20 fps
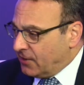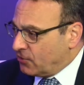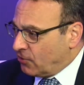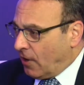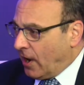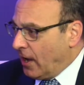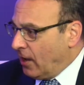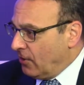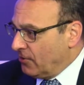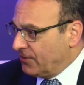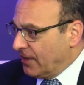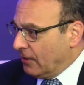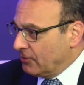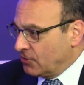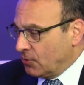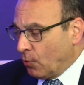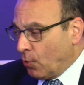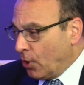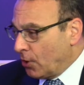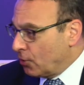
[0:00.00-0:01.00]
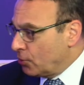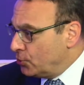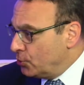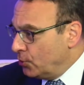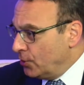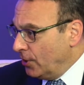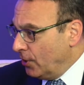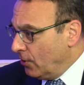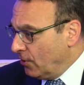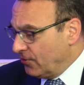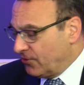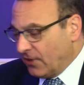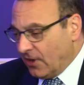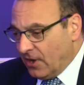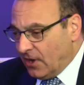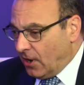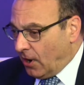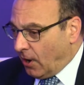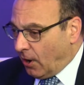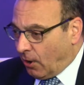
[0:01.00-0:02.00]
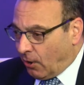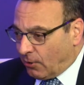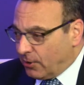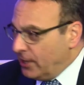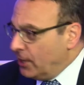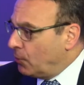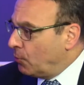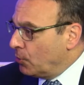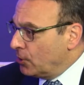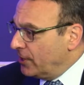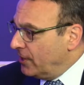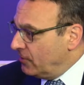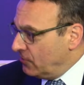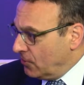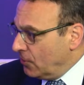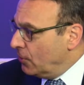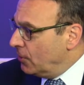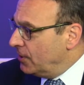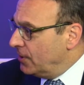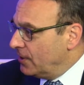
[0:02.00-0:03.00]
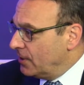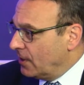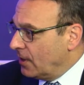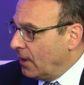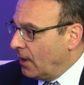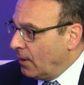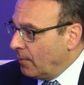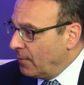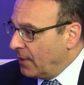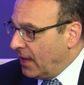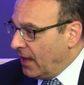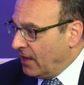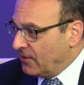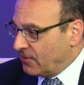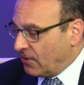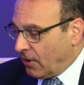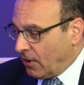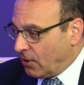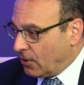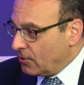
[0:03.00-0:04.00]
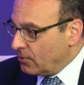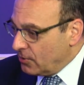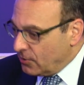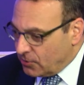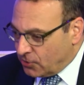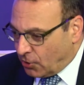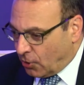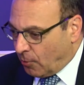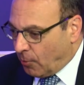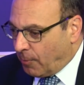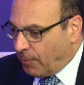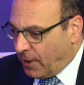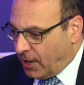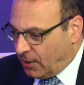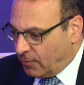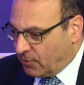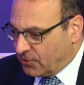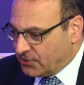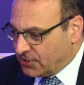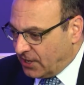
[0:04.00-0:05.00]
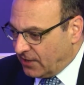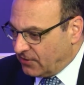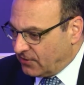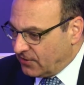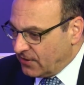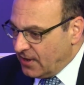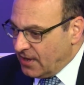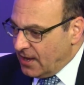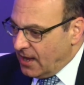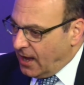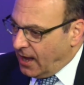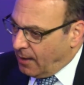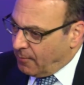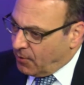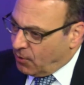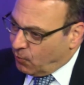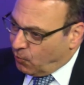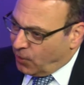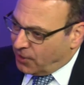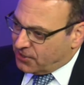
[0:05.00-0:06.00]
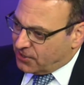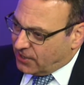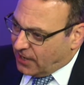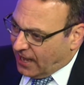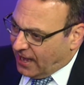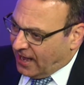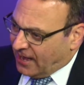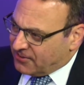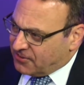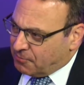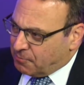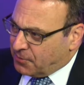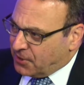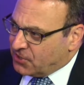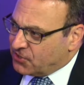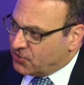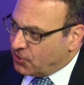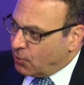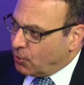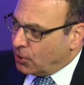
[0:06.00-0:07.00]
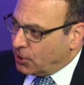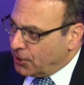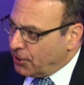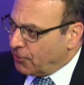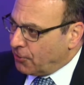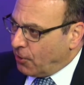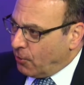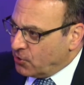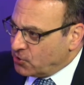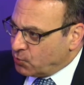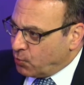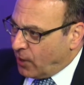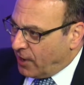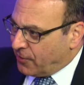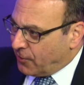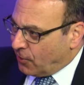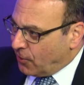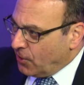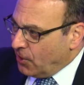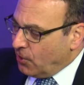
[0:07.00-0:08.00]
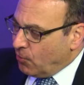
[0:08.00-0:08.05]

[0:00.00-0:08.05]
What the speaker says: in trials out to 1 or 2 years are equally as good as our durable polymer stents. What hasn't been so clear, though, is whether